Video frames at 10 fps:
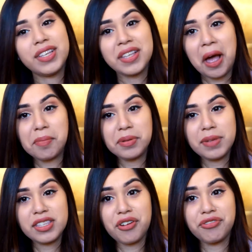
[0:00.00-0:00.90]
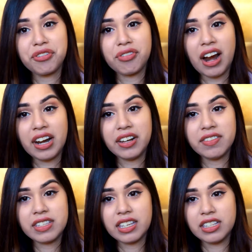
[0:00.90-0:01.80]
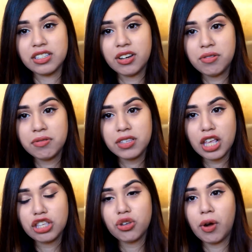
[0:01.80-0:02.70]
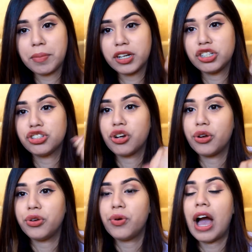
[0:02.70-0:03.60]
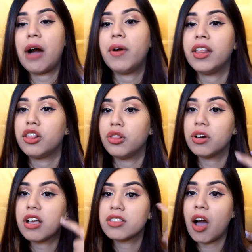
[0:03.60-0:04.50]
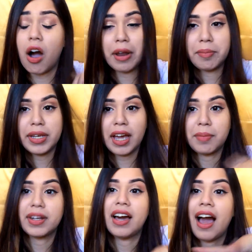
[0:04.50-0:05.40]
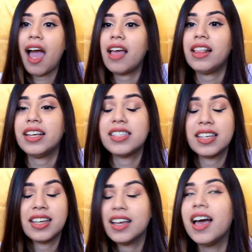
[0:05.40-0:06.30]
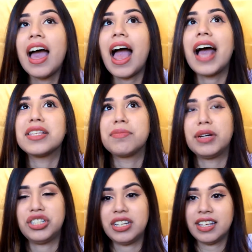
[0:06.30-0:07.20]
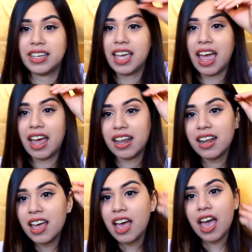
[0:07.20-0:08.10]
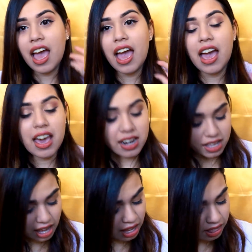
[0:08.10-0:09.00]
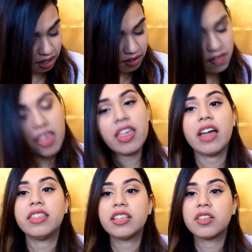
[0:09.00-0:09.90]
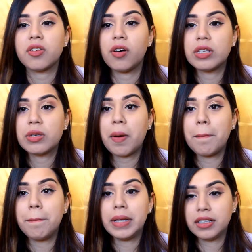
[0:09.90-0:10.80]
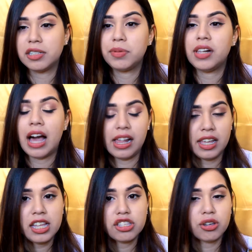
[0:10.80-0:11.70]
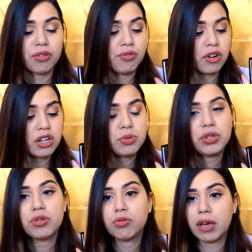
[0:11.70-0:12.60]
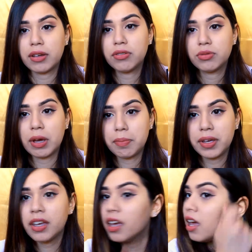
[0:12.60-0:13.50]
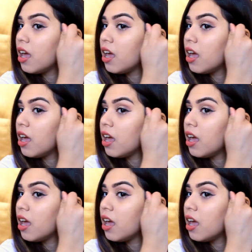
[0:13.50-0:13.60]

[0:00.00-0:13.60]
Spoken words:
this complements a variety of skin tones. So I'm going to show you how it looks on me. I'm going to highlight as much as I can. And I love that this is also a buildable highlight. So first when you swipe it,